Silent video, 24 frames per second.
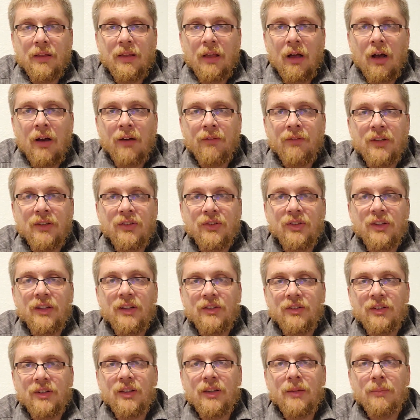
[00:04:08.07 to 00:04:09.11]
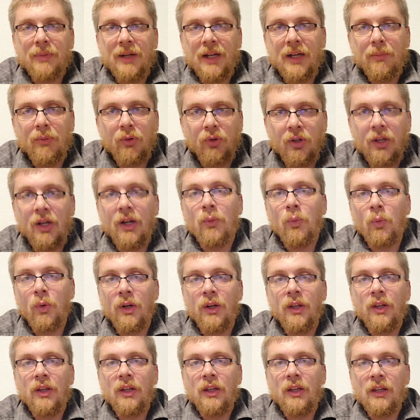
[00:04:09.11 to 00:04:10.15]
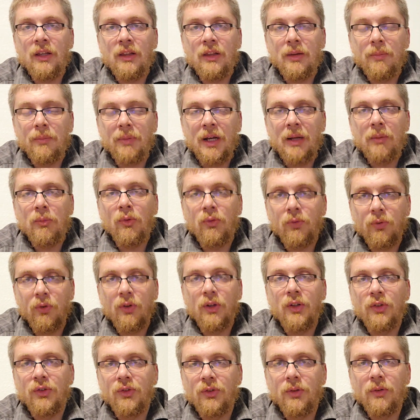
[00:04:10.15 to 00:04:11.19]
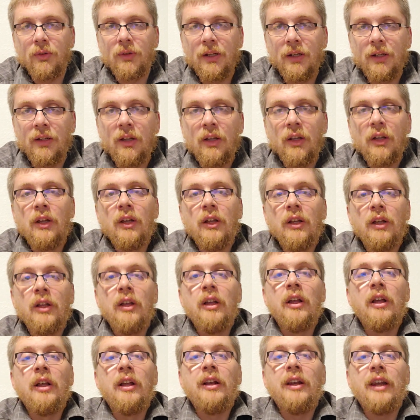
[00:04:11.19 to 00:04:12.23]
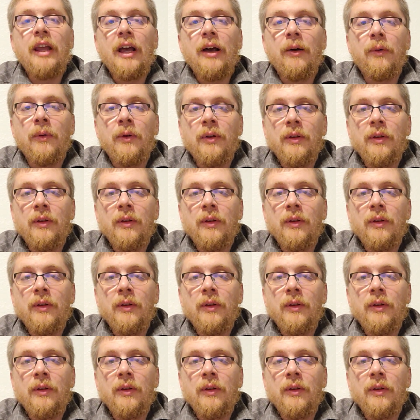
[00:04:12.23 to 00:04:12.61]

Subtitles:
obviously it's in the Bible. God wanted it in the Bible for us to read. Now,